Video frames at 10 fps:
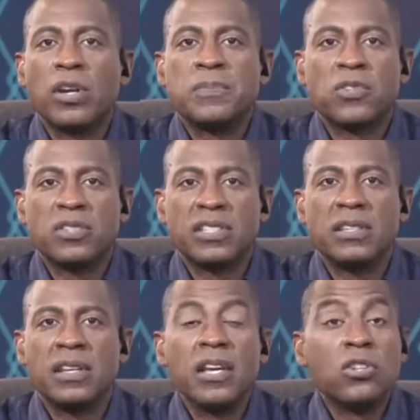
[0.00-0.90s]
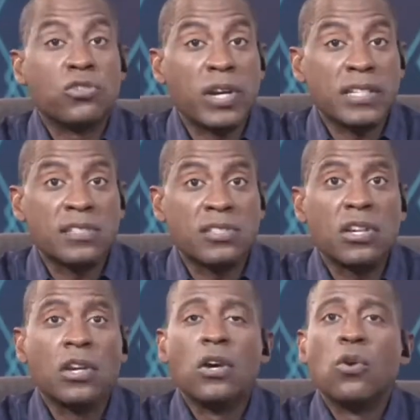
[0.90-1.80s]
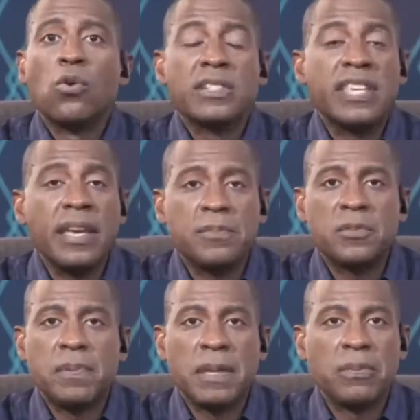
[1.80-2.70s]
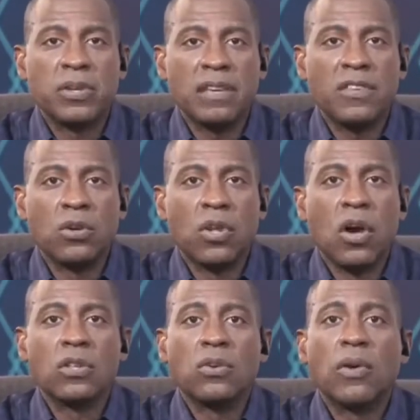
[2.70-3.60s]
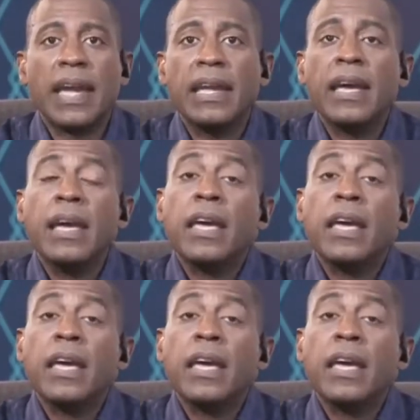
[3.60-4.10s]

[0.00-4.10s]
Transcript: trips or tricks or tips people give you along the way.